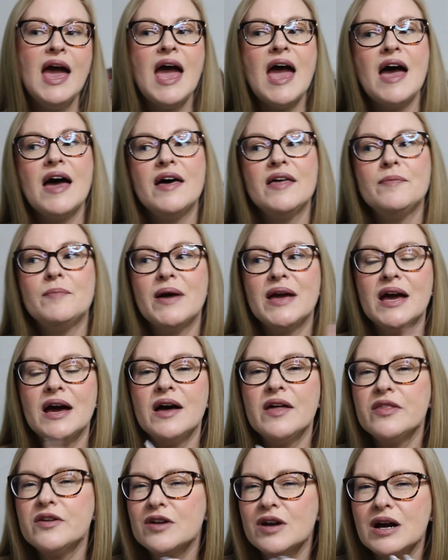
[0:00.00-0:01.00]
And my
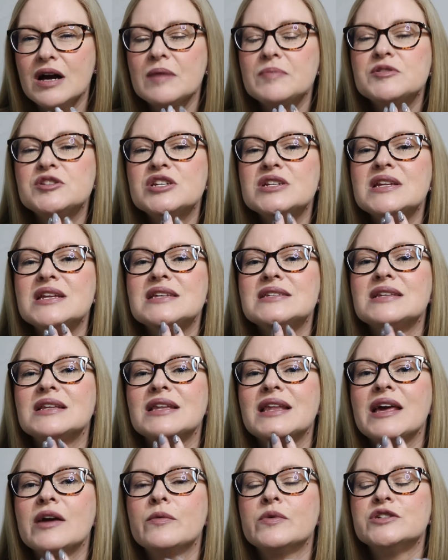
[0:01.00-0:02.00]
other option is A
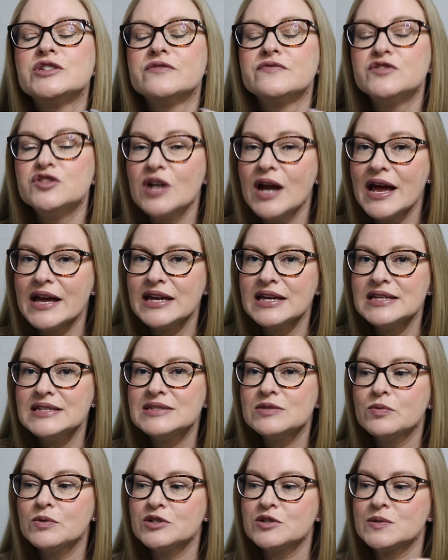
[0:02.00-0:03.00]
Language of
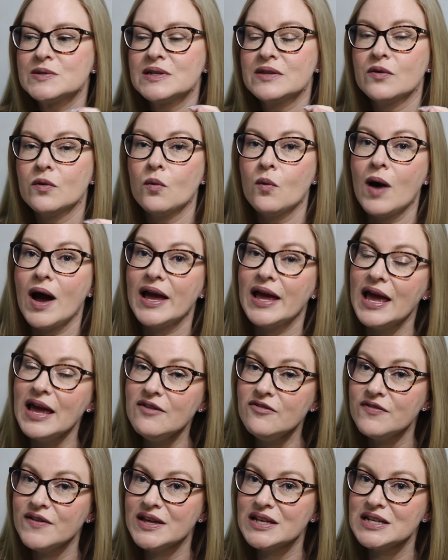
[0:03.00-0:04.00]
Dragons, which was in the
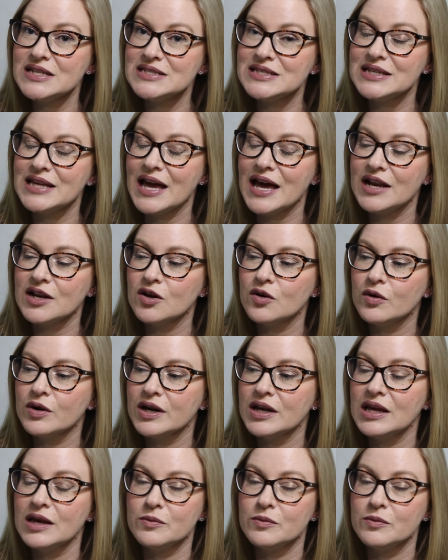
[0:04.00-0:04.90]
YA fantasy category.